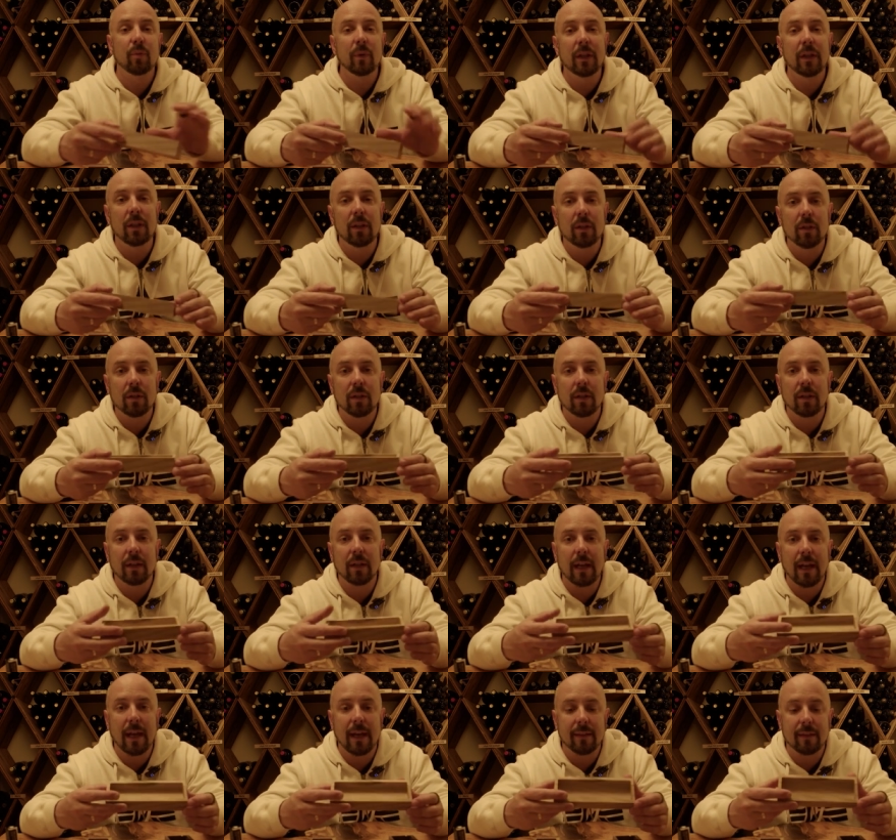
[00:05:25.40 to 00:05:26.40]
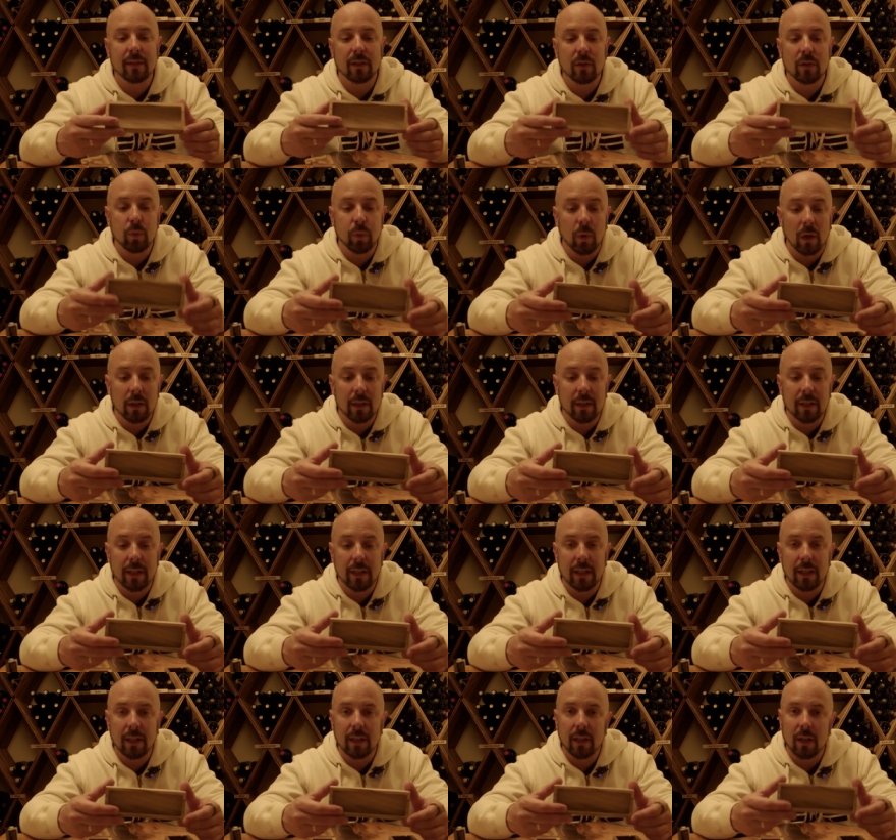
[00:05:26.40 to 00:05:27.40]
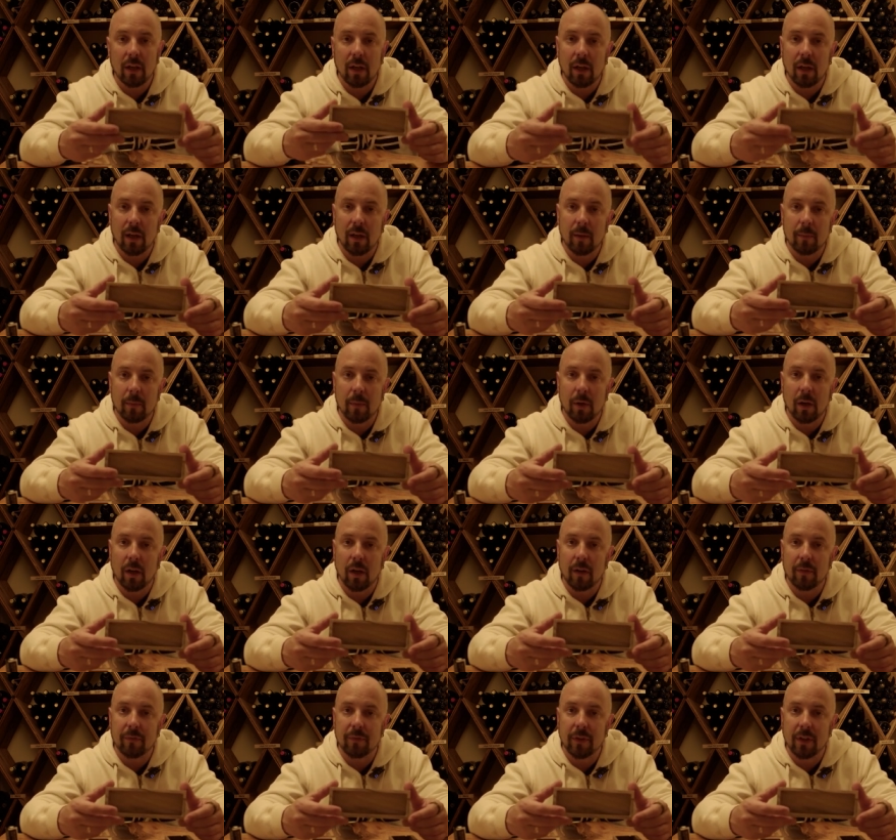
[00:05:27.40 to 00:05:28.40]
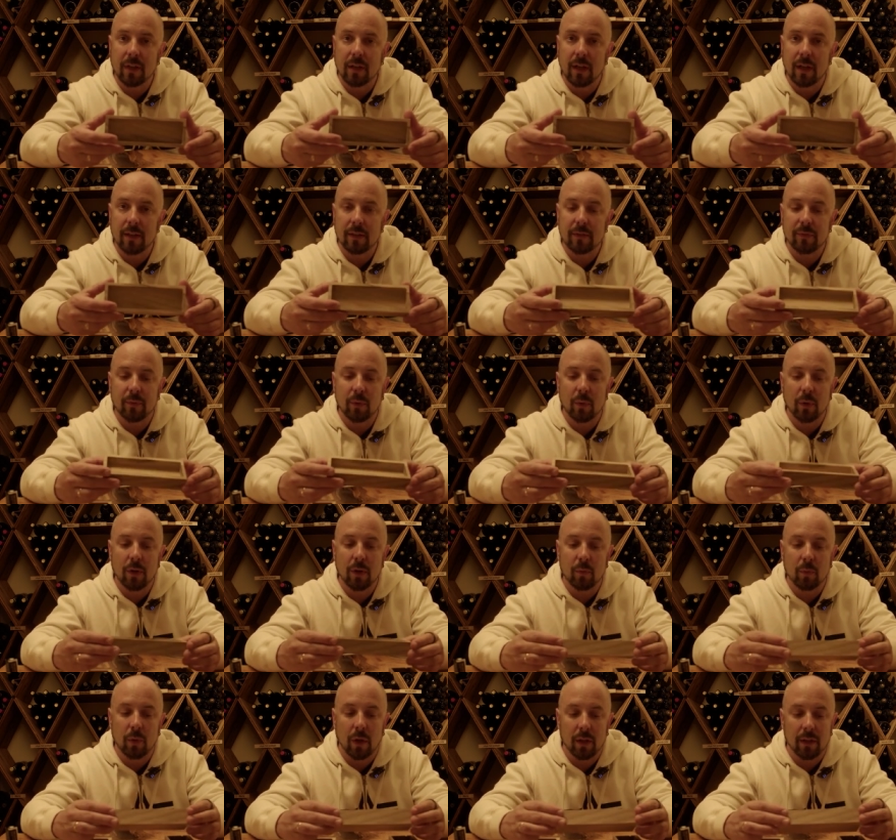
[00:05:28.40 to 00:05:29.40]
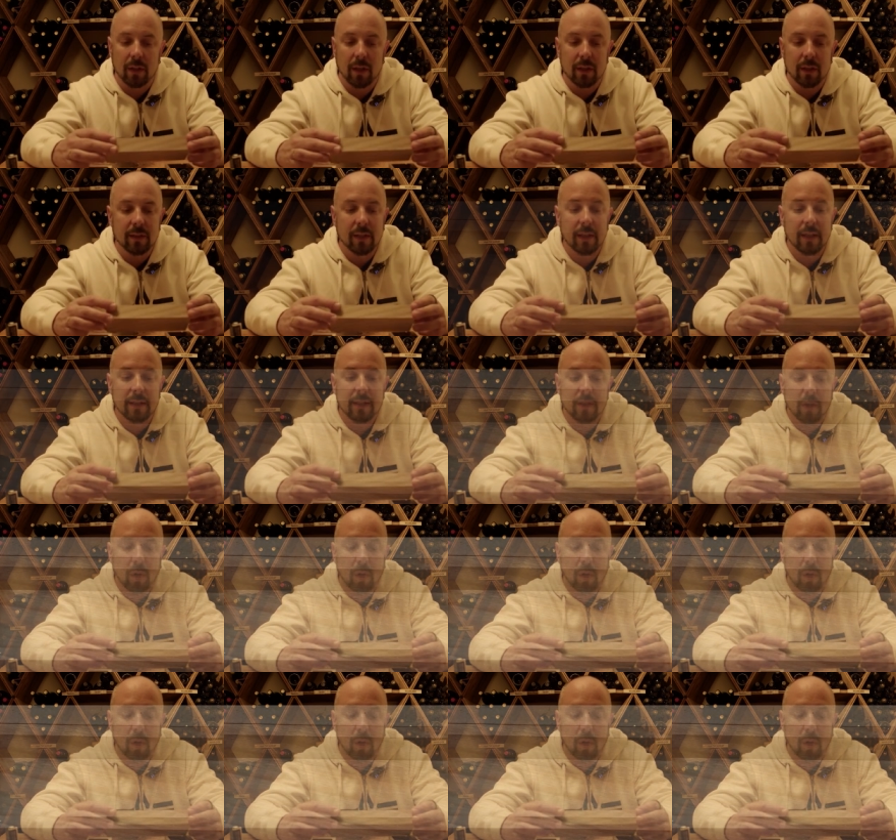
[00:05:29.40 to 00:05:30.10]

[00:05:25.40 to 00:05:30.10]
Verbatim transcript: we look at the quality um, of the cut for the walnut, it's